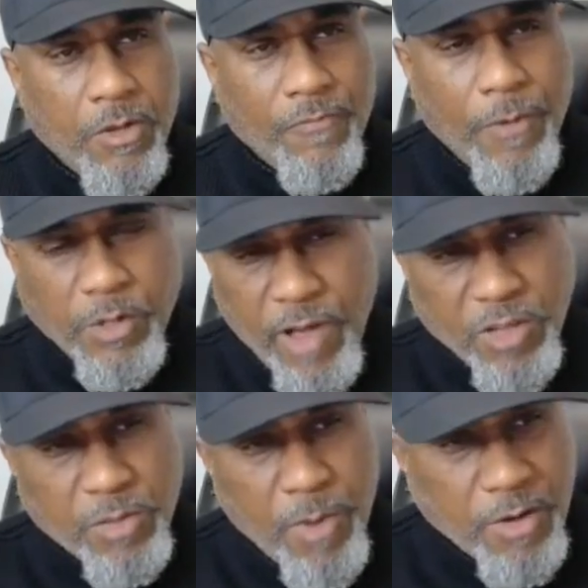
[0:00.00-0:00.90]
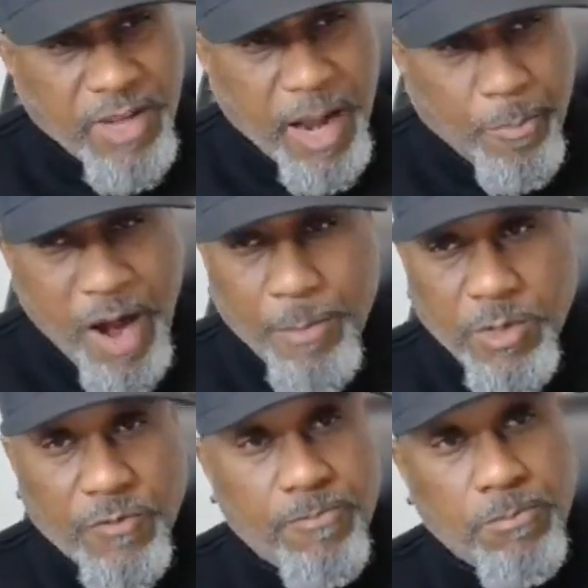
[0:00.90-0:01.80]
First of all, tomorrow's not
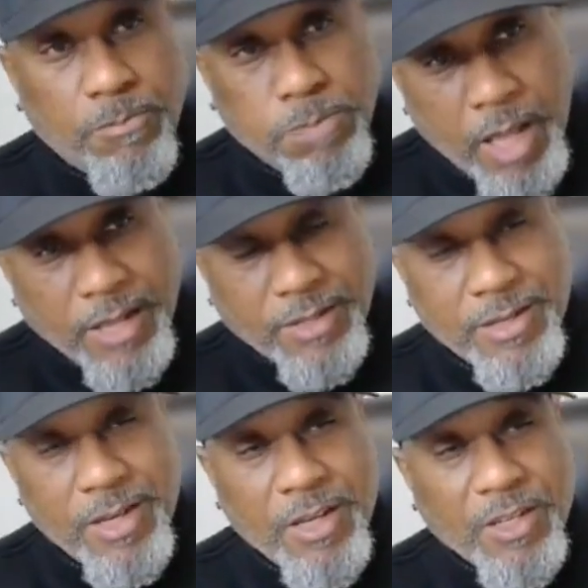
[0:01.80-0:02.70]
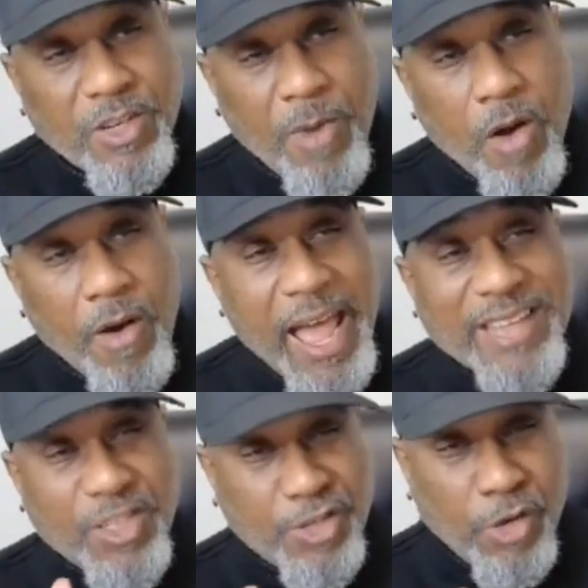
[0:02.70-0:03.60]
promised. Plus, tomorrow
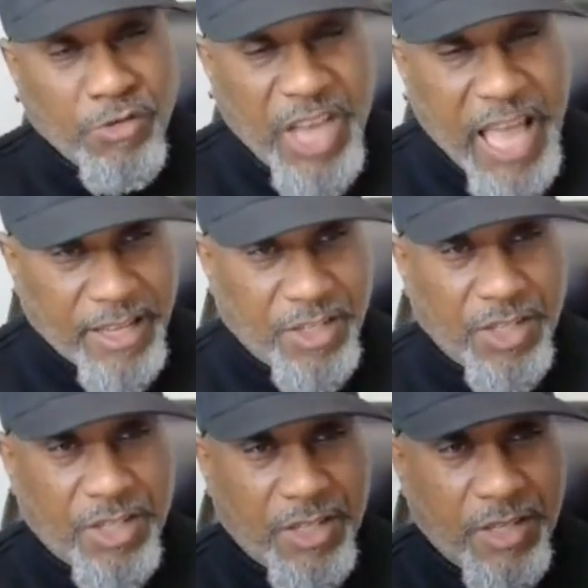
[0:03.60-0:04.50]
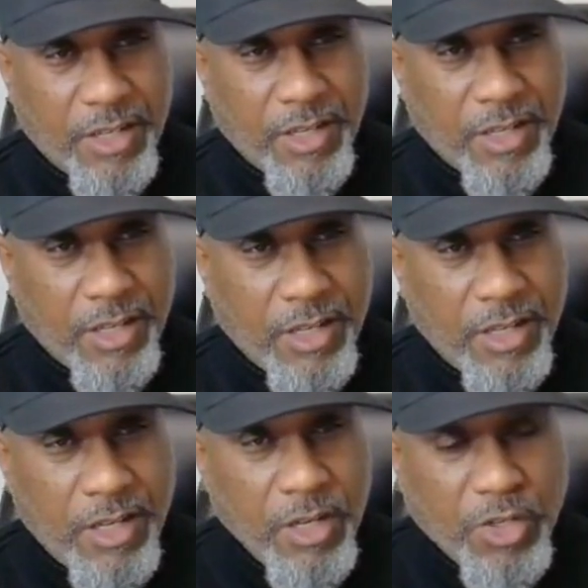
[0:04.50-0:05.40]
has its own challenges.
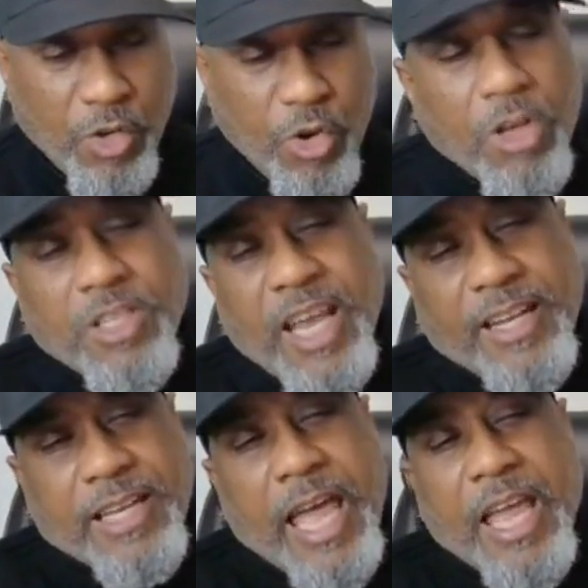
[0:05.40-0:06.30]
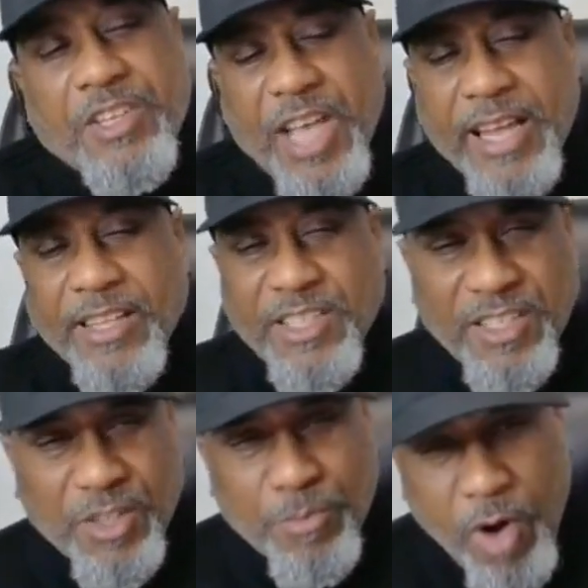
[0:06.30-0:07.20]
So you're going to take today's challenges
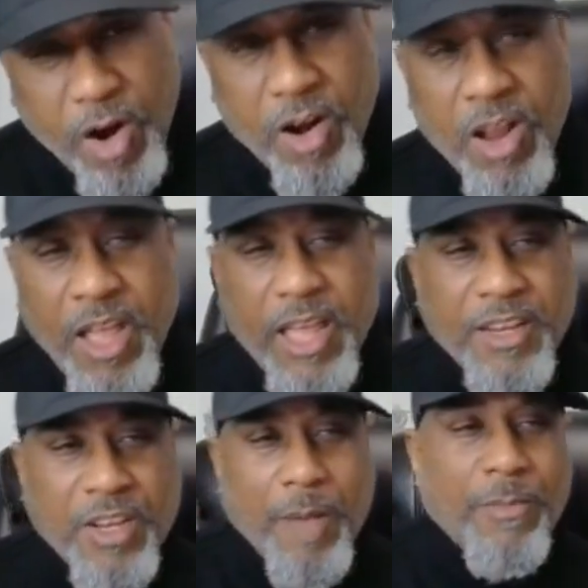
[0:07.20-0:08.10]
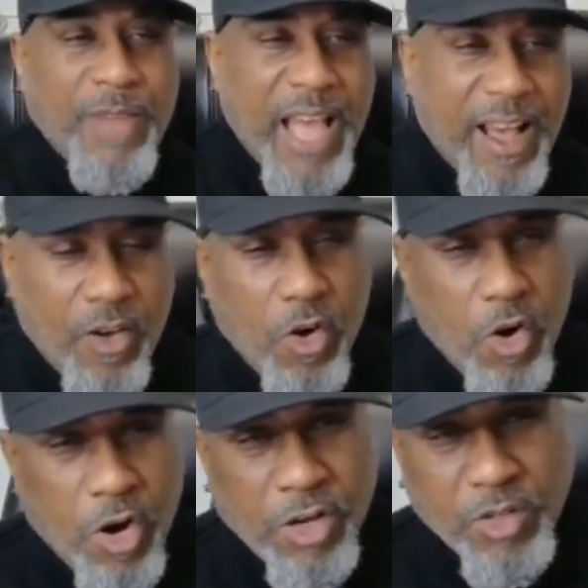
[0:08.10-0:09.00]
and tomorrow and double them down
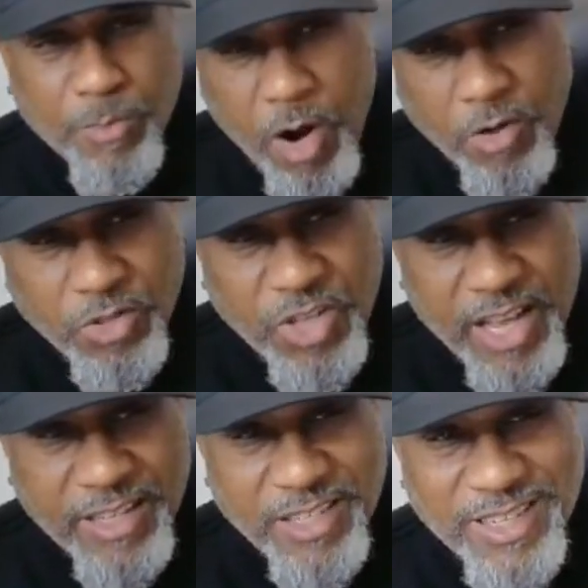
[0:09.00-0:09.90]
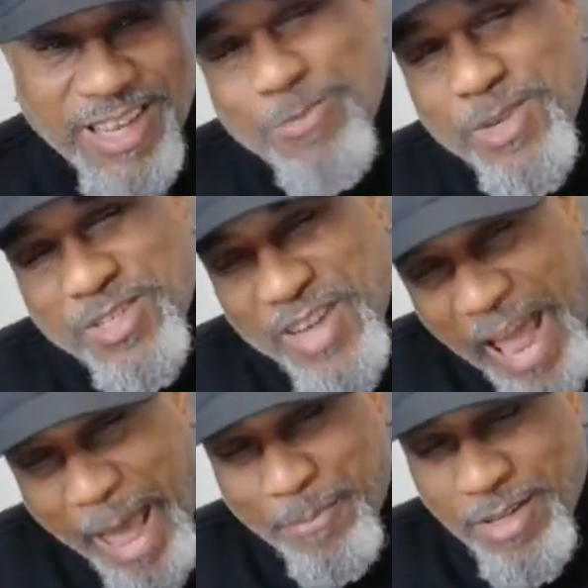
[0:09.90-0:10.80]
on tomorrow's challenges. Guess what's going to
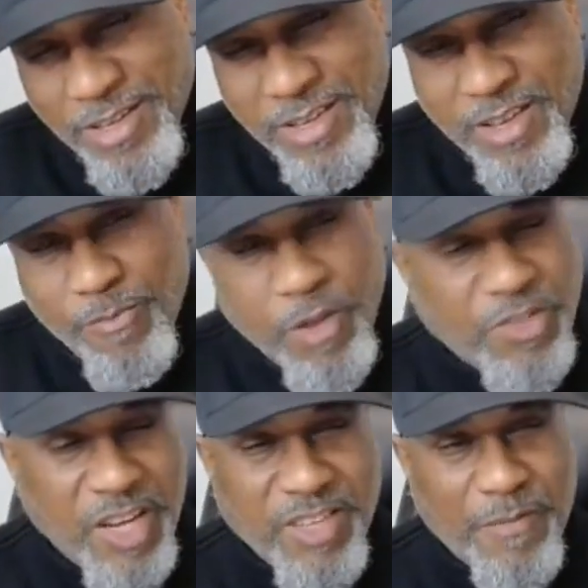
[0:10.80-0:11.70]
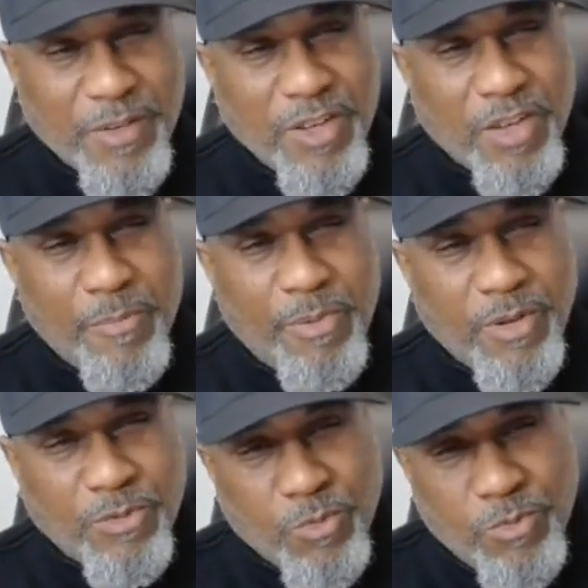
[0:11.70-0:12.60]
happen? Most of that stuff is going to get
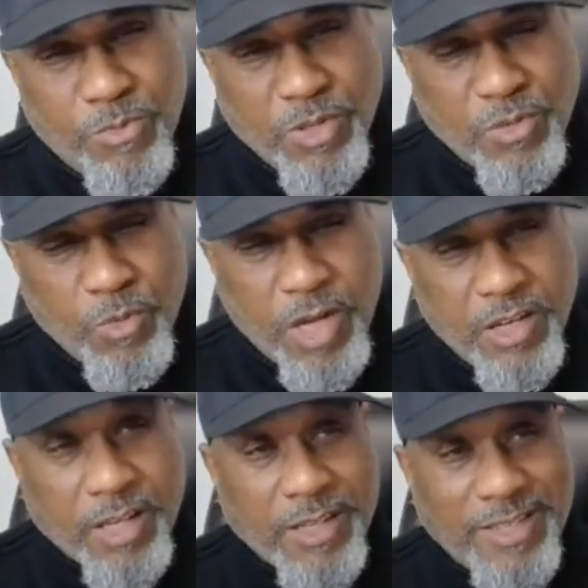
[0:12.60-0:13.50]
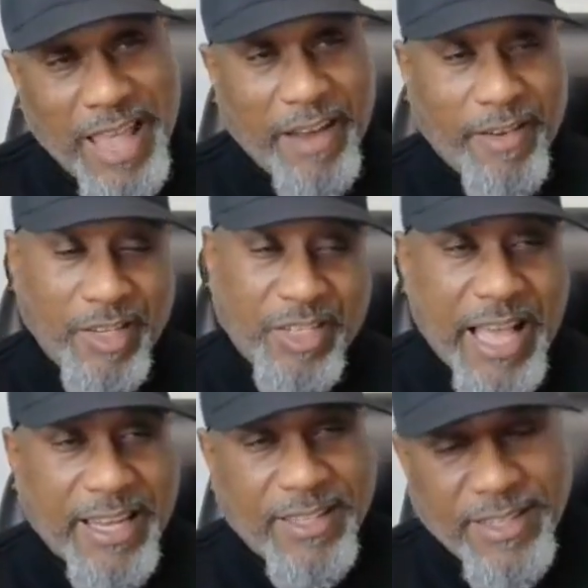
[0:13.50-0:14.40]
pushed to what? Not Saturday's
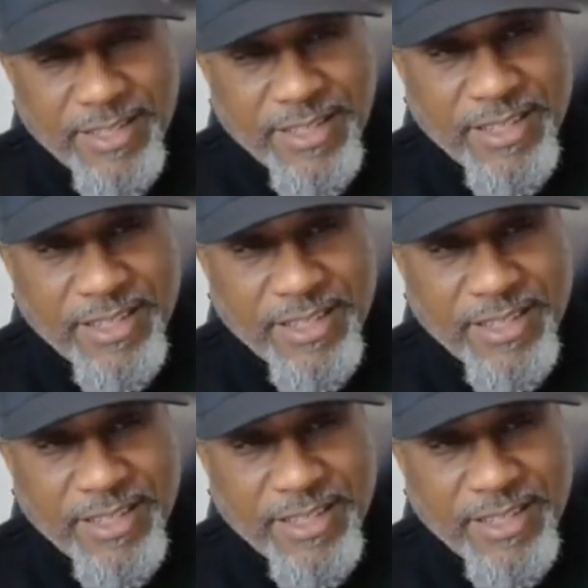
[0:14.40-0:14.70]
challenges.